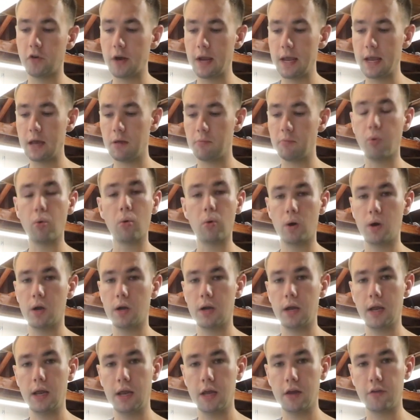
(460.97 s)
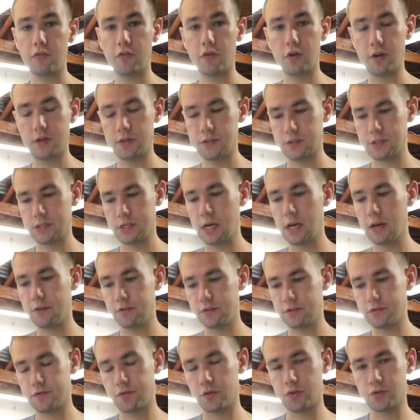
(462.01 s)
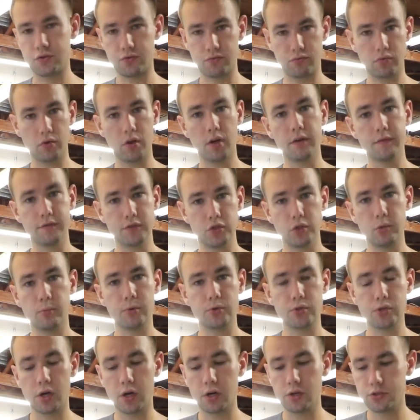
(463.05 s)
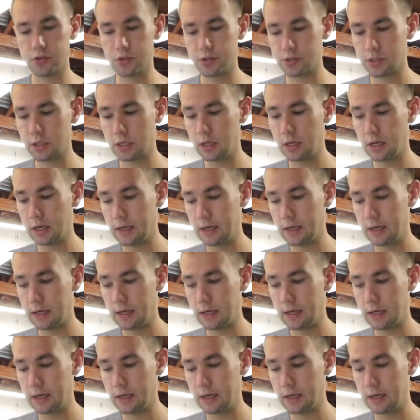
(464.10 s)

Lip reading: hand port and for his first run of superchargers.